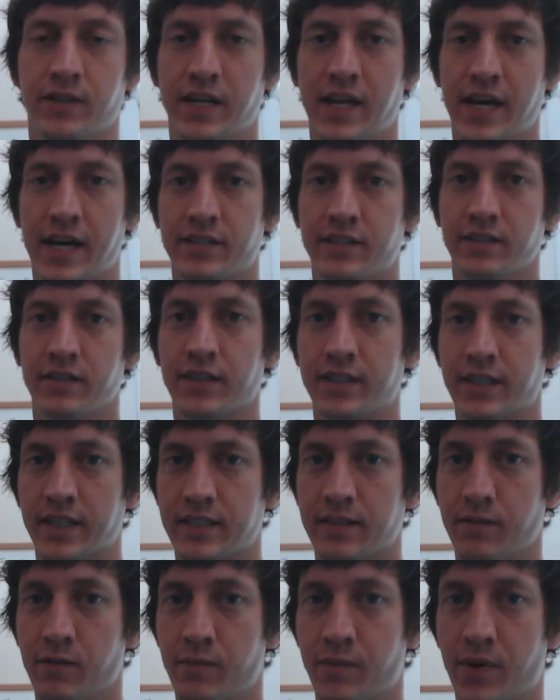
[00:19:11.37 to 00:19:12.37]
We'd actually looked
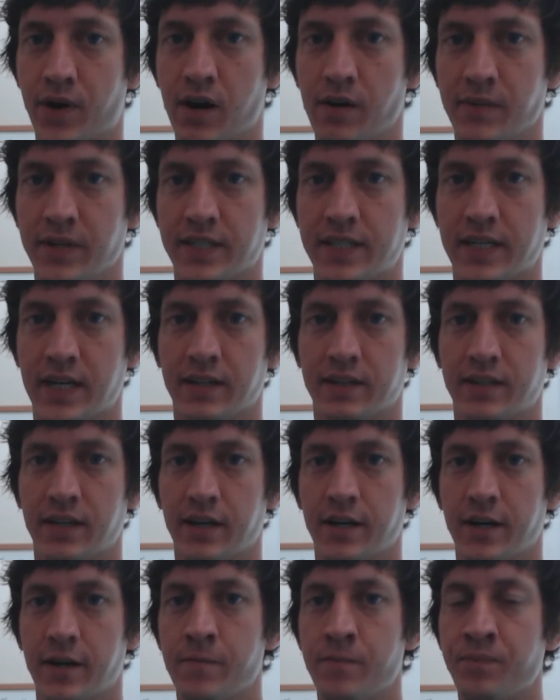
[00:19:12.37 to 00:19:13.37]
at some apartments out
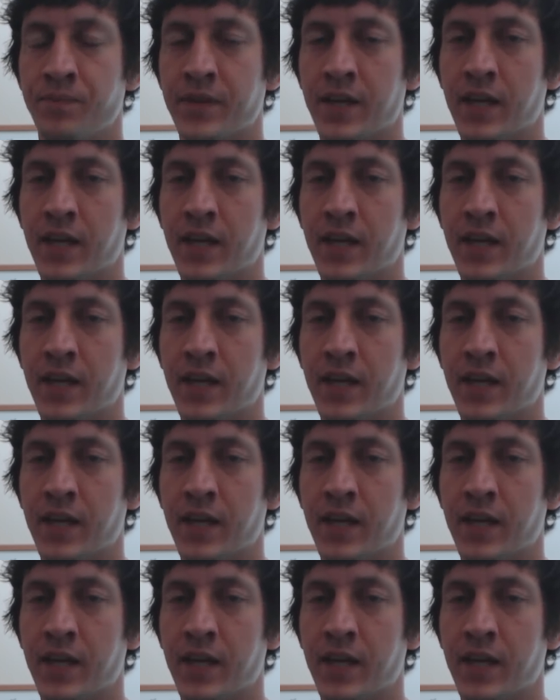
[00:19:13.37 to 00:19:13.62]
there.